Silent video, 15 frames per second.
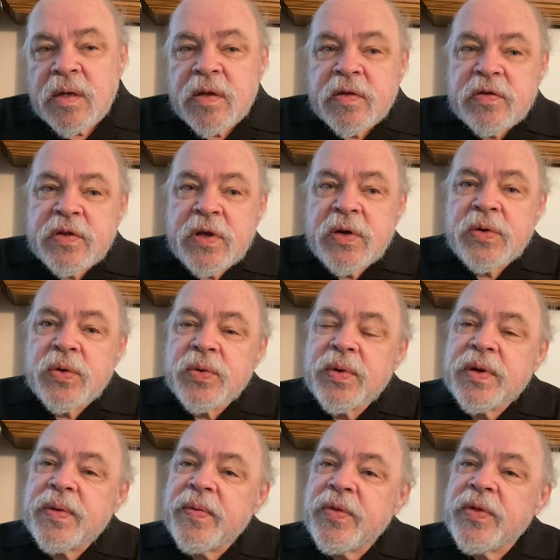So
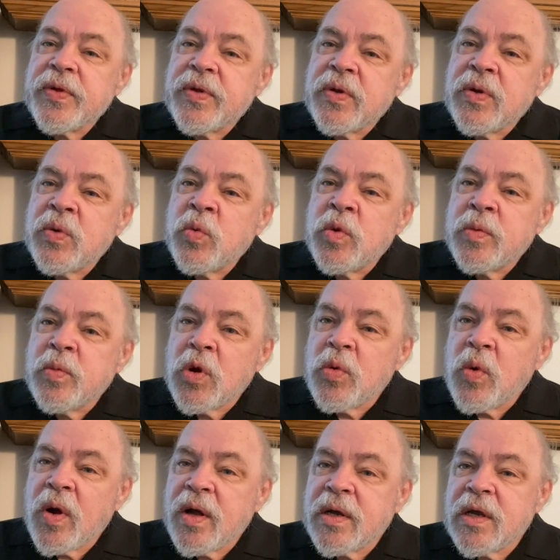when we're
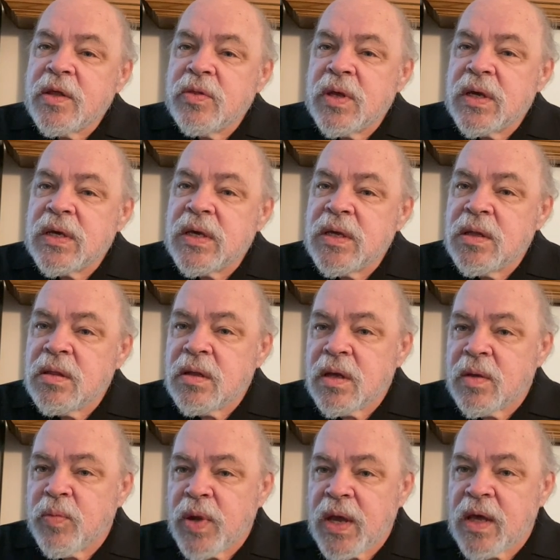walking the
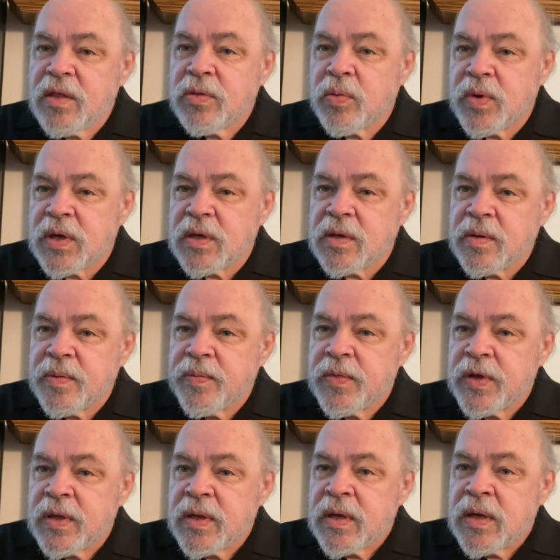healing pathway,
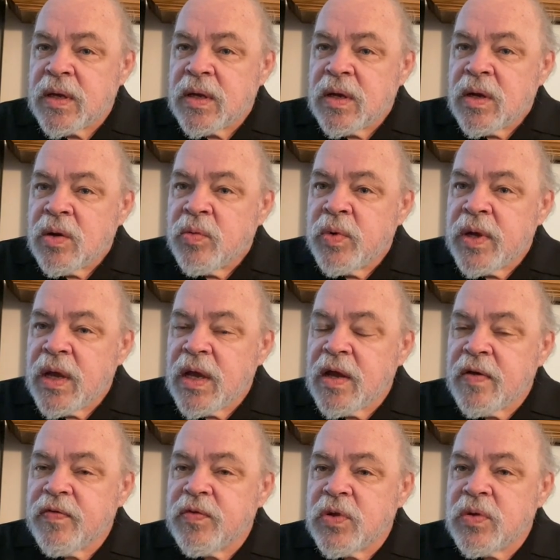we
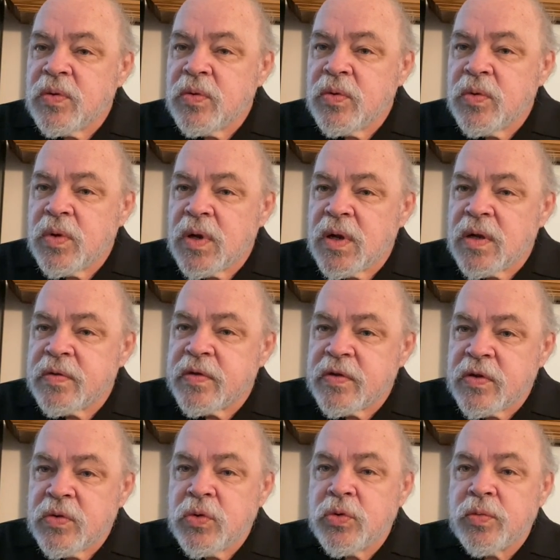have to
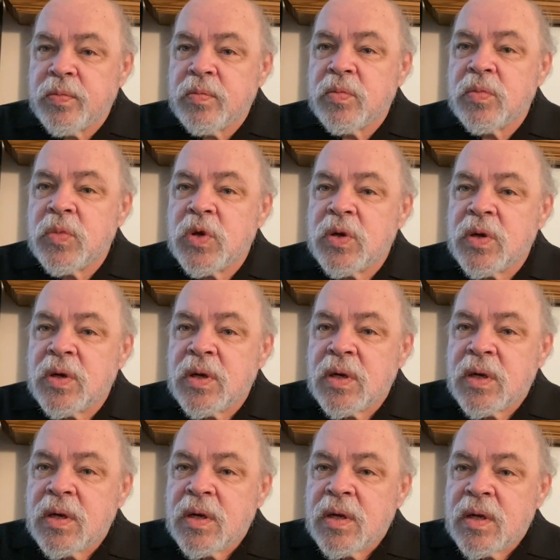assume
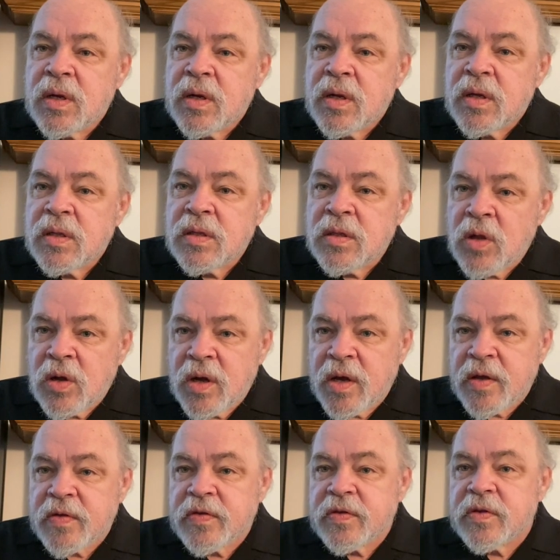
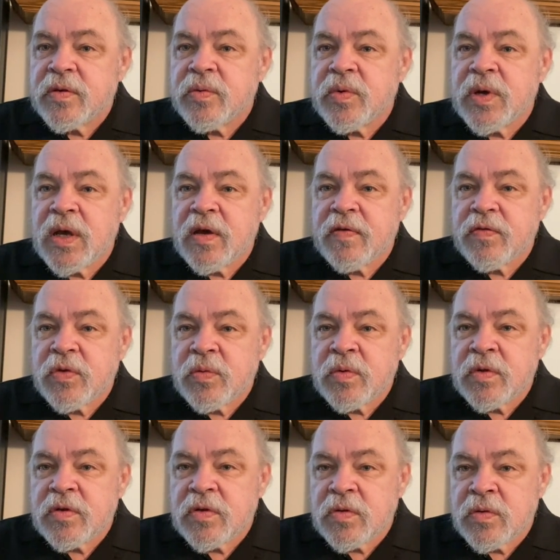loss. We have to
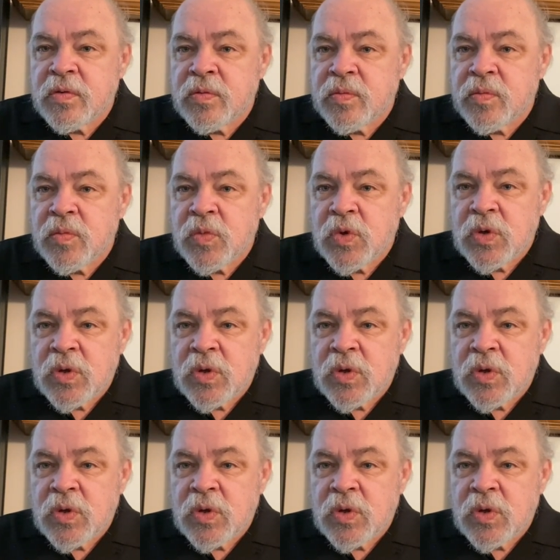assume